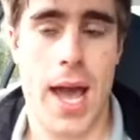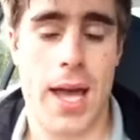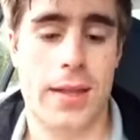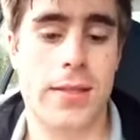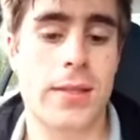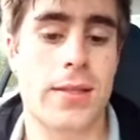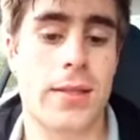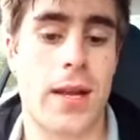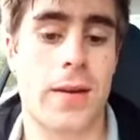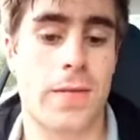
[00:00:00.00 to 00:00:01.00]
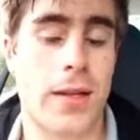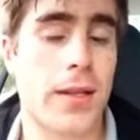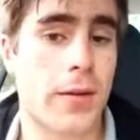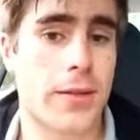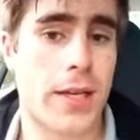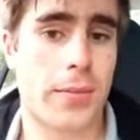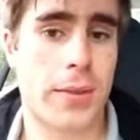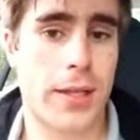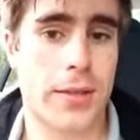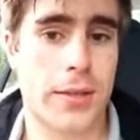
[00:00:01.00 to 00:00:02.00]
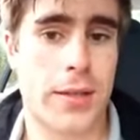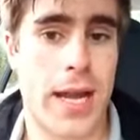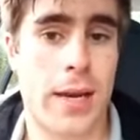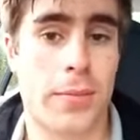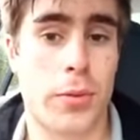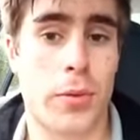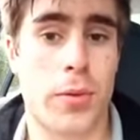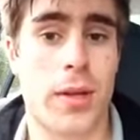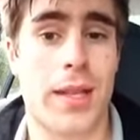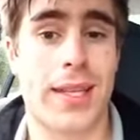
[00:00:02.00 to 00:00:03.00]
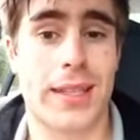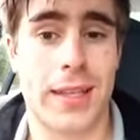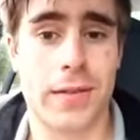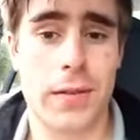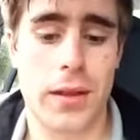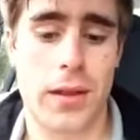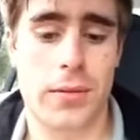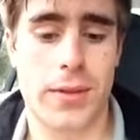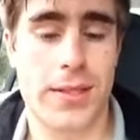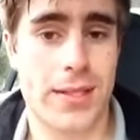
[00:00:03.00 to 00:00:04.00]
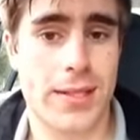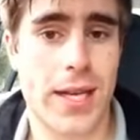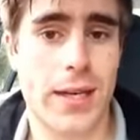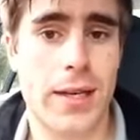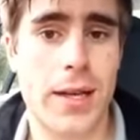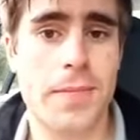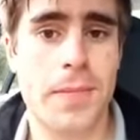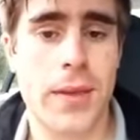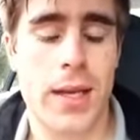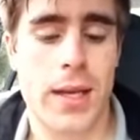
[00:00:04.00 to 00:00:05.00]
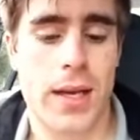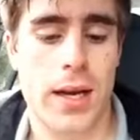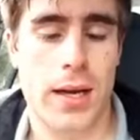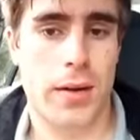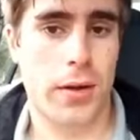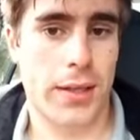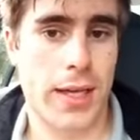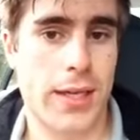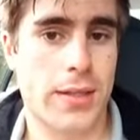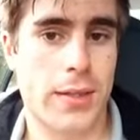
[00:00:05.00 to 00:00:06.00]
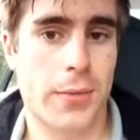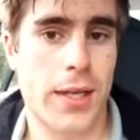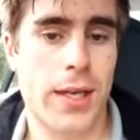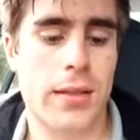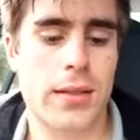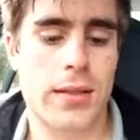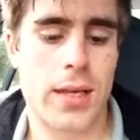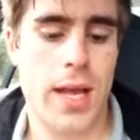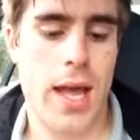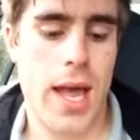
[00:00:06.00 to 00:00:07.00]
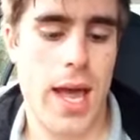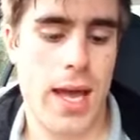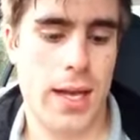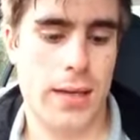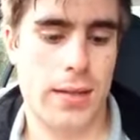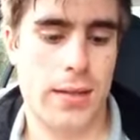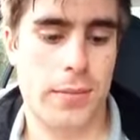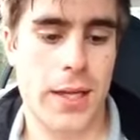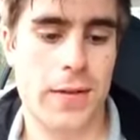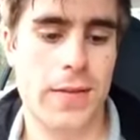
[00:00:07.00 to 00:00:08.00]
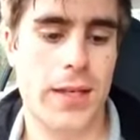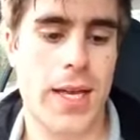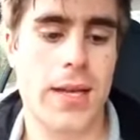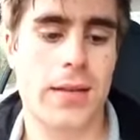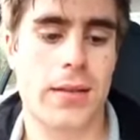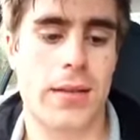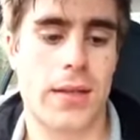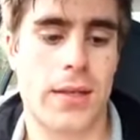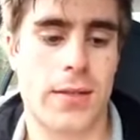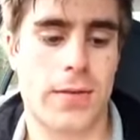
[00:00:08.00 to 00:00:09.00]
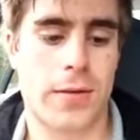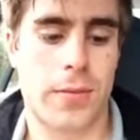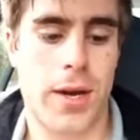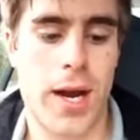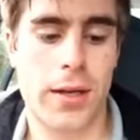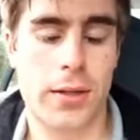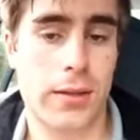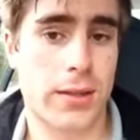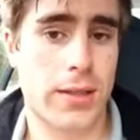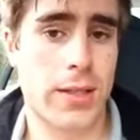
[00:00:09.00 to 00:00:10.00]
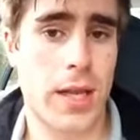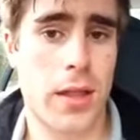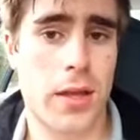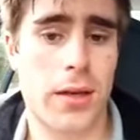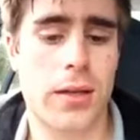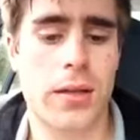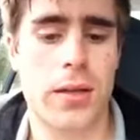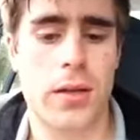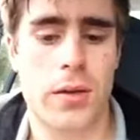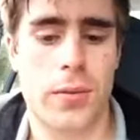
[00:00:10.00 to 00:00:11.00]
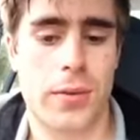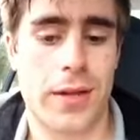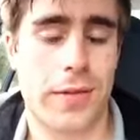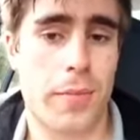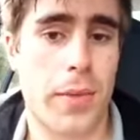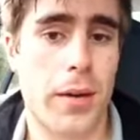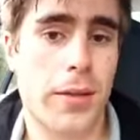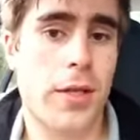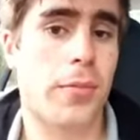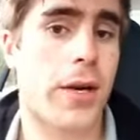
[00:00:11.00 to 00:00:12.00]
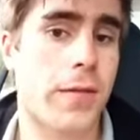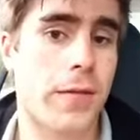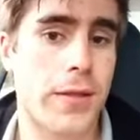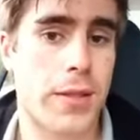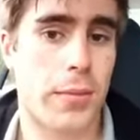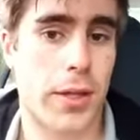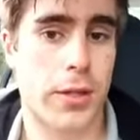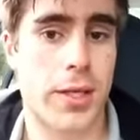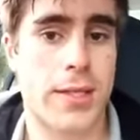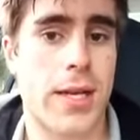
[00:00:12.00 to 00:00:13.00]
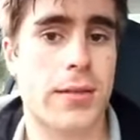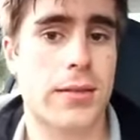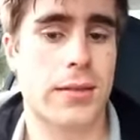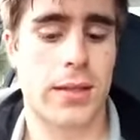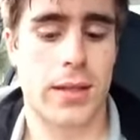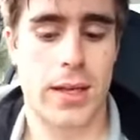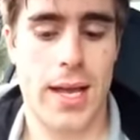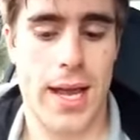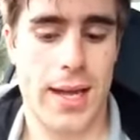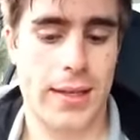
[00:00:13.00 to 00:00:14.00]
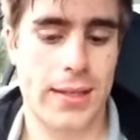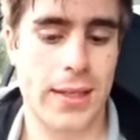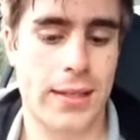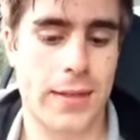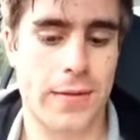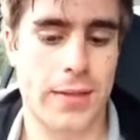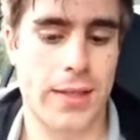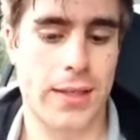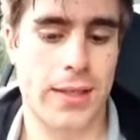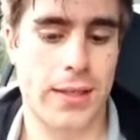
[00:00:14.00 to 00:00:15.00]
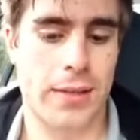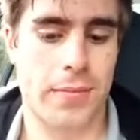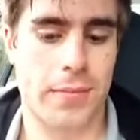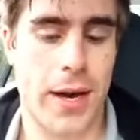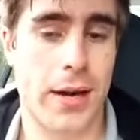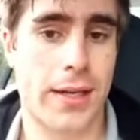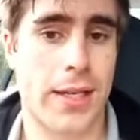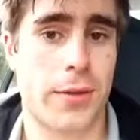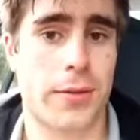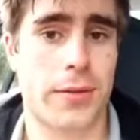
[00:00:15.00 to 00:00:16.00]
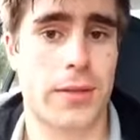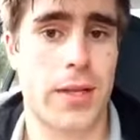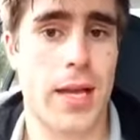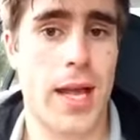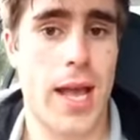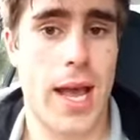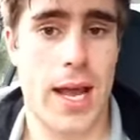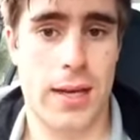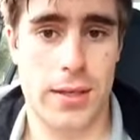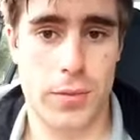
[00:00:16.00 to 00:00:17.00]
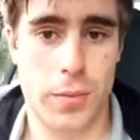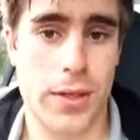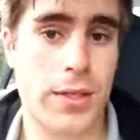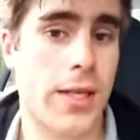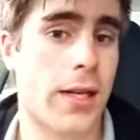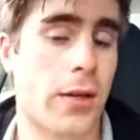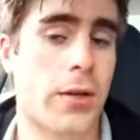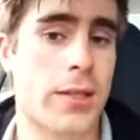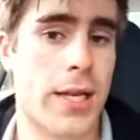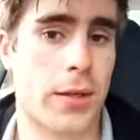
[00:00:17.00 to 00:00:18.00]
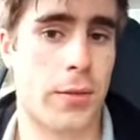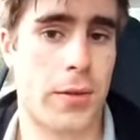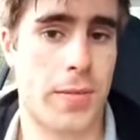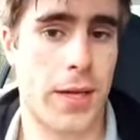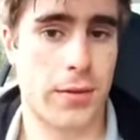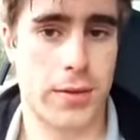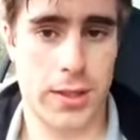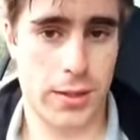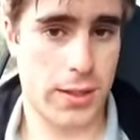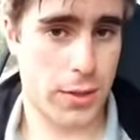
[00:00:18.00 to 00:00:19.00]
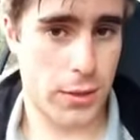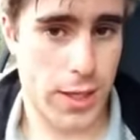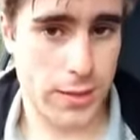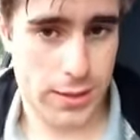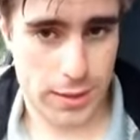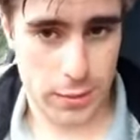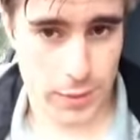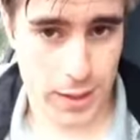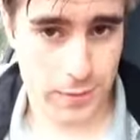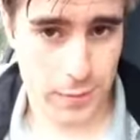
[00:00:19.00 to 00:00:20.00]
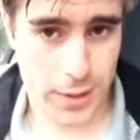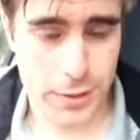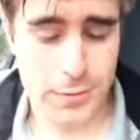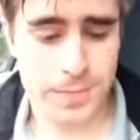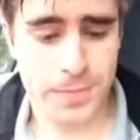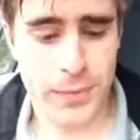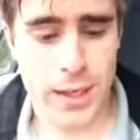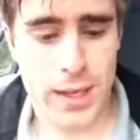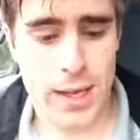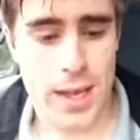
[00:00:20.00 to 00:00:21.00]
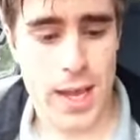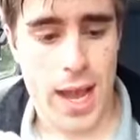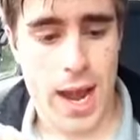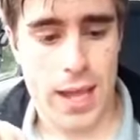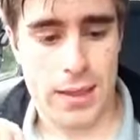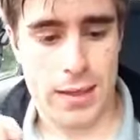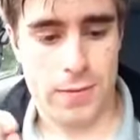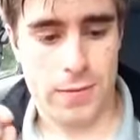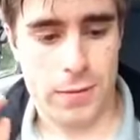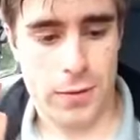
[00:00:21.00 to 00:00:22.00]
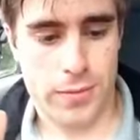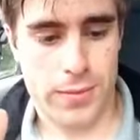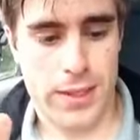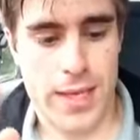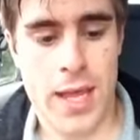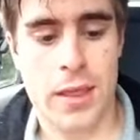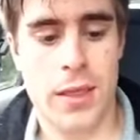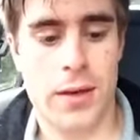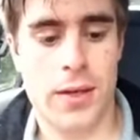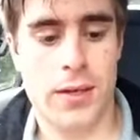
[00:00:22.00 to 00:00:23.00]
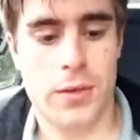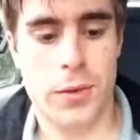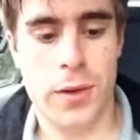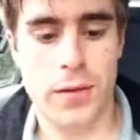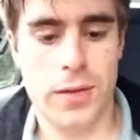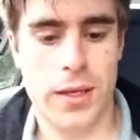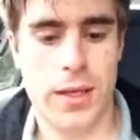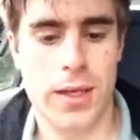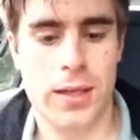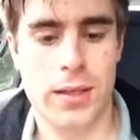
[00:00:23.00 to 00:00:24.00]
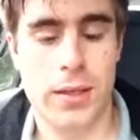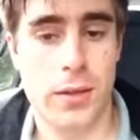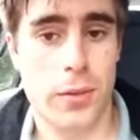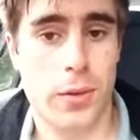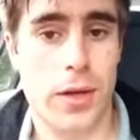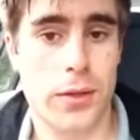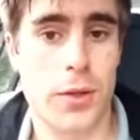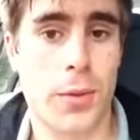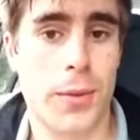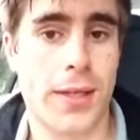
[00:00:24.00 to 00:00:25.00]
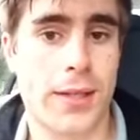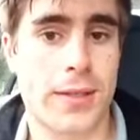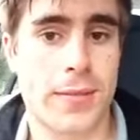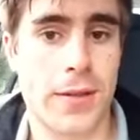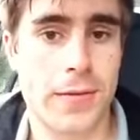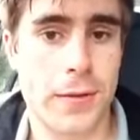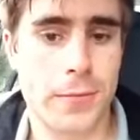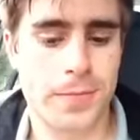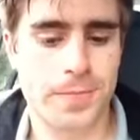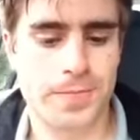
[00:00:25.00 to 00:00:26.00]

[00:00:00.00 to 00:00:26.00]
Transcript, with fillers: And this is an event that will take place on April the 11th, which is a Saturday, uh, on that Easter weekend. And the plan for the day is from 9 o'clock to 10.30, we'll have a barbecue breakfast at Brother Trent's house, and he lives in Para Hills, and once you get in contact with me, I'll send you his address and all that information. And then from 10.30 to 12.30, we'll go out soul winning in Smithfield.